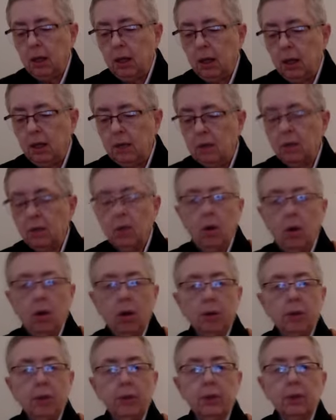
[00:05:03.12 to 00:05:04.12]
is that
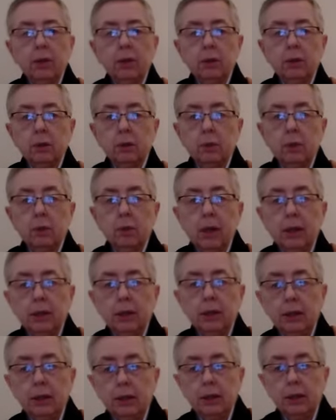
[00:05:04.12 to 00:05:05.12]
all things
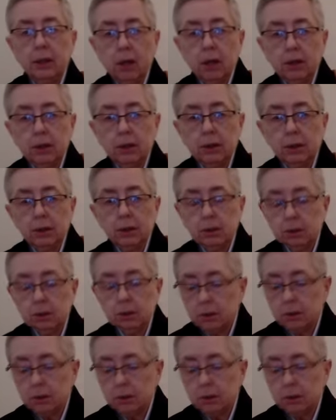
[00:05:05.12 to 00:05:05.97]
arise in concert